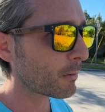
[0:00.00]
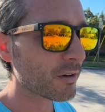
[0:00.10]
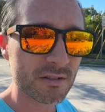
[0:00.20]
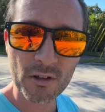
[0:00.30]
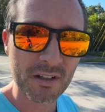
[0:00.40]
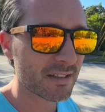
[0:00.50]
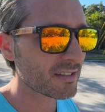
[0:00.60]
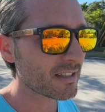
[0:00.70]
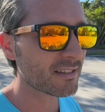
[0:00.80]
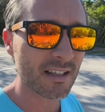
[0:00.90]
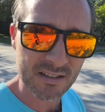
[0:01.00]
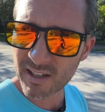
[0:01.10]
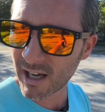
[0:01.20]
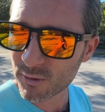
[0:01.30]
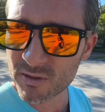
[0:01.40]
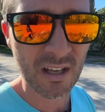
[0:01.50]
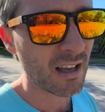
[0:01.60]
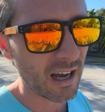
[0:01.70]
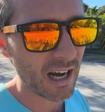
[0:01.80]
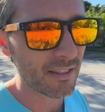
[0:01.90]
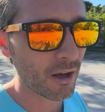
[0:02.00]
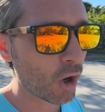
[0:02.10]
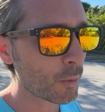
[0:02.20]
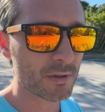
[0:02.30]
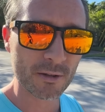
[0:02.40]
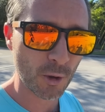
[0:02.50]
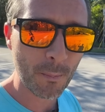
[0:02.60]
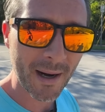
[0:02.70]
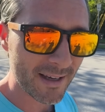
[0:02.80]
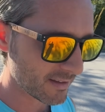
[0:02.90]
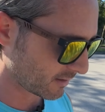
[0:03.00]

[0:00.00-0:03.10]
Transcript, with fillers: are starting to see discounts on the homes that they're buying